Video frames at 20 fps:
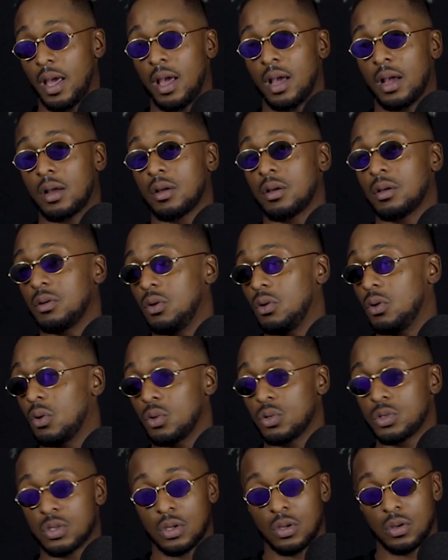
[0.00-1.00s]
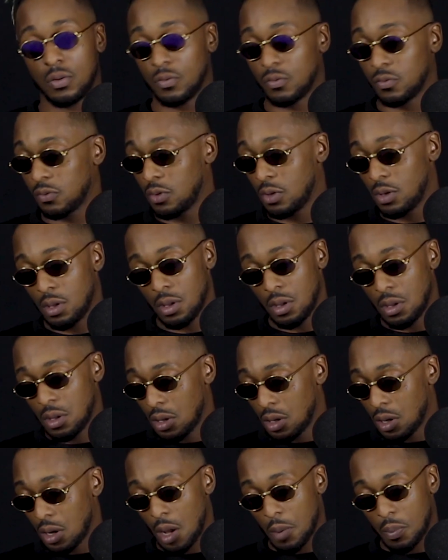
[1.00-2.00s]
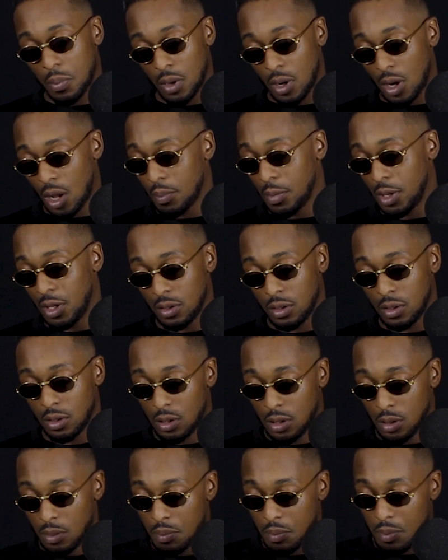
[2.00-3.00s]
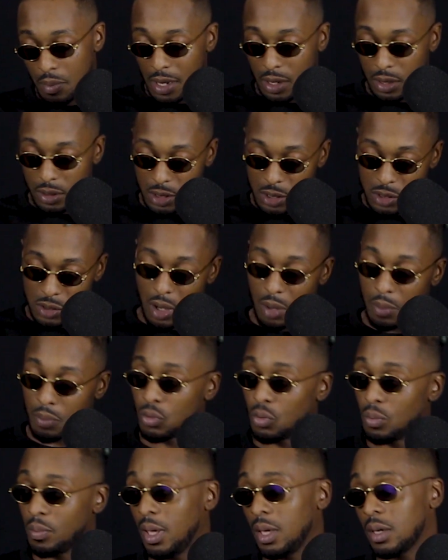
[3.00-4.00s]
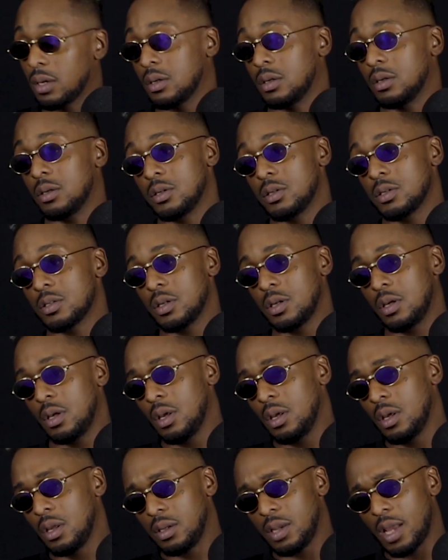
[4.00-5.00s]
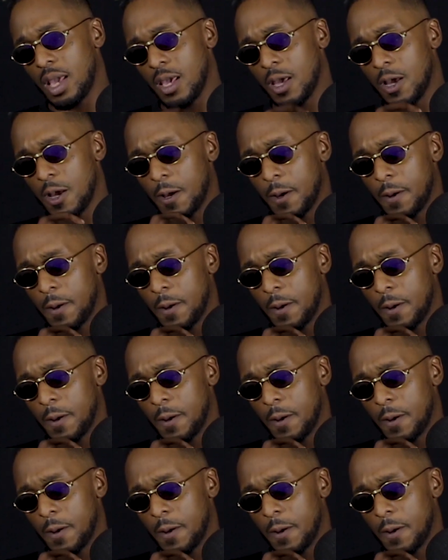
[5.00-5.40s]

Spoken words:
Like, loads of up and coming melody sample makers, they